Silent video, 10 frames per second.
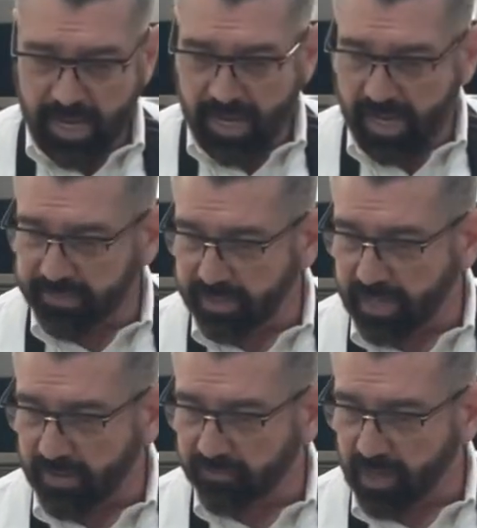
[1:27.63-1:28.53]
And then
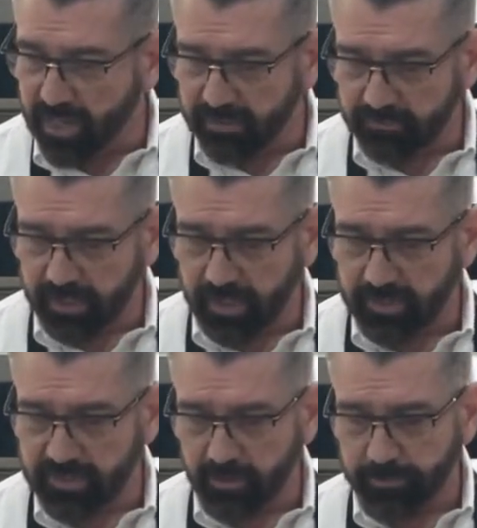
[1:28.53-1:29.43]
I've got
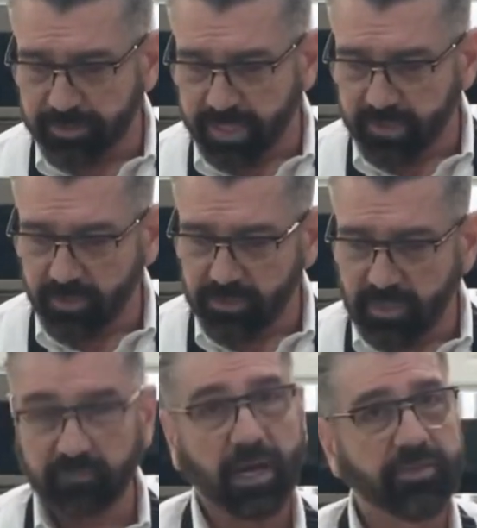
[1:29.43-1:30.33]
some potatoes.
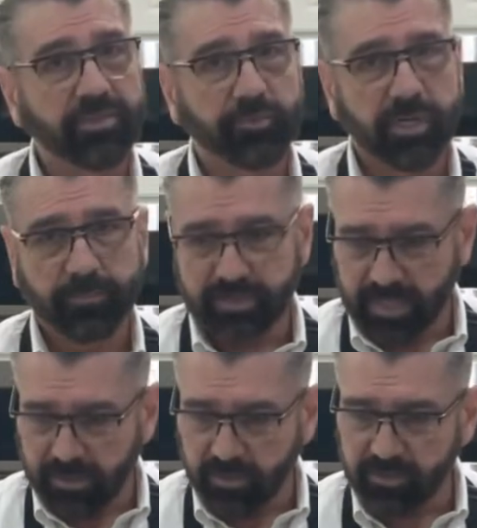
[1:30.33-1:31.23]
I've got 3
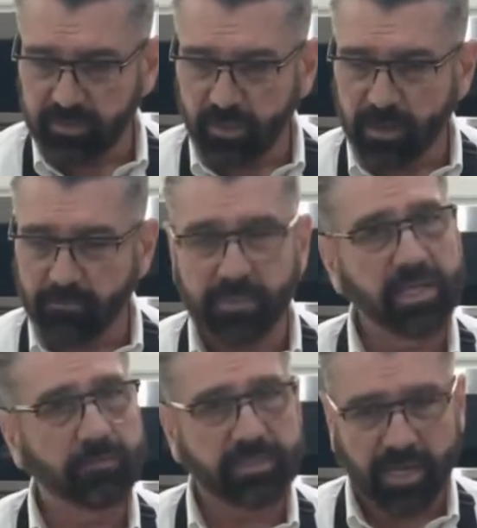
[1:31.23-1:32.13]
potatoes. They're about
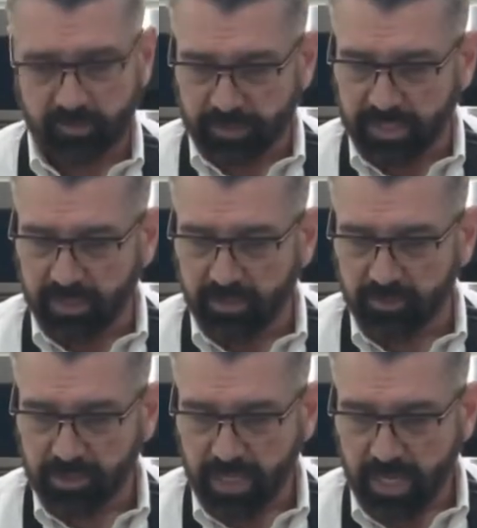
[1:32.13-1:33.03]
medium-sized
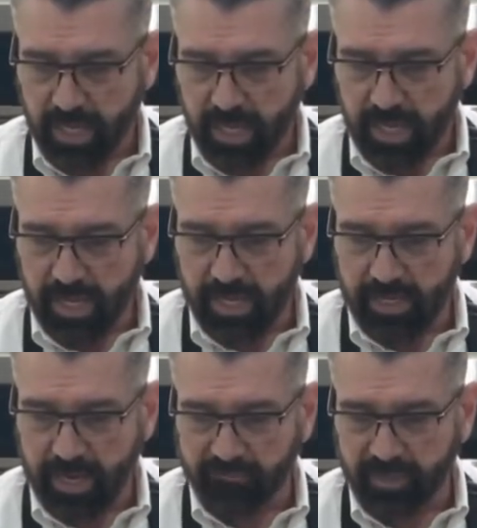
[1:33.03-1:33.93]
potatoes.
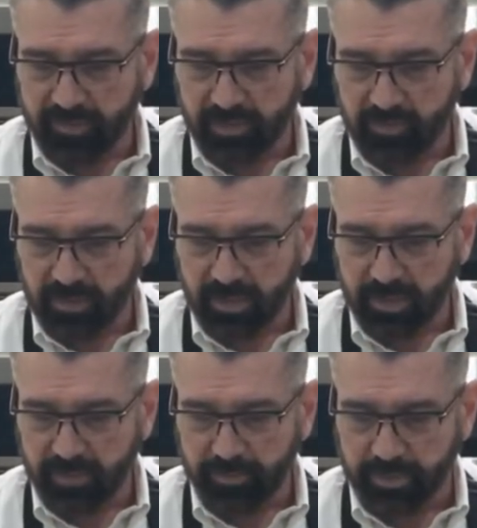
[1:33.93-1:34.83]
And I've got those cut
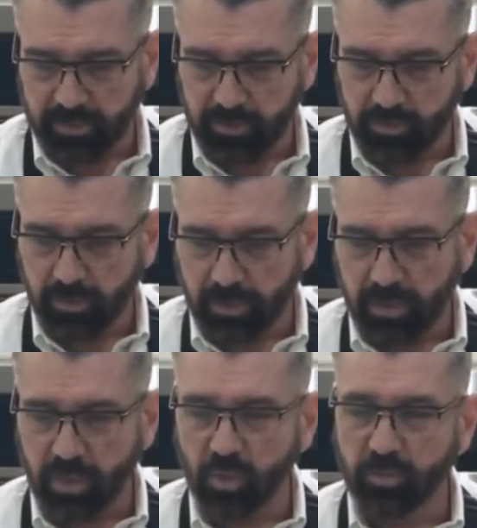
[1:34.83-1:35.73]
up into
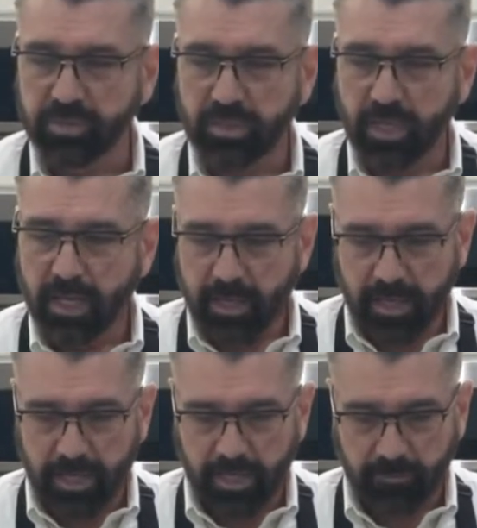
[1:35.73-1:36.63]
cubes.
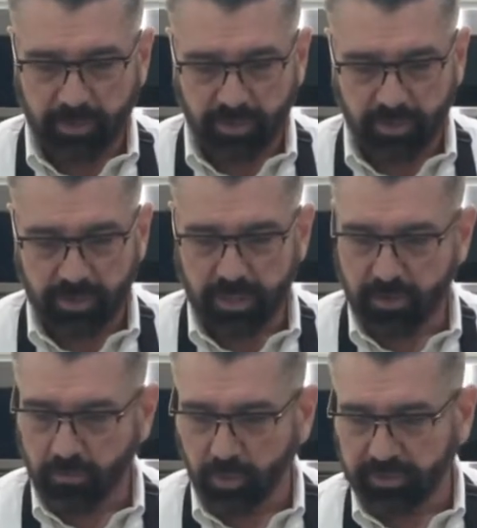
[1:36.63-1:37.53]
And I'm going to show you
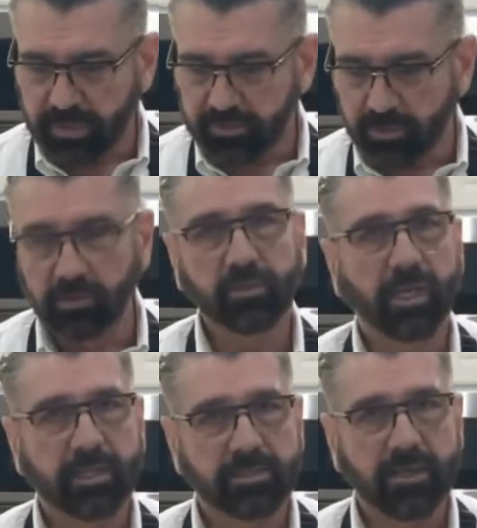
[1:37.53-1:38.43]
here what that's going to look
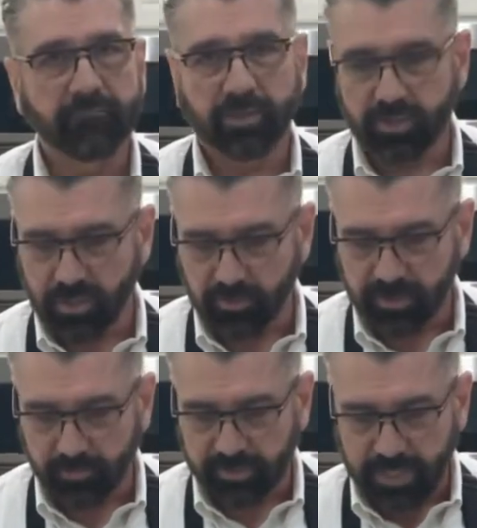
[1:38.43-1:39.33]
like as I finish those
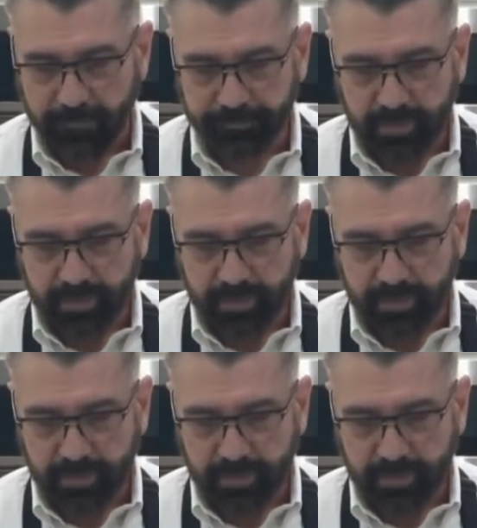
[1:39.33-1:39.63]
up with that.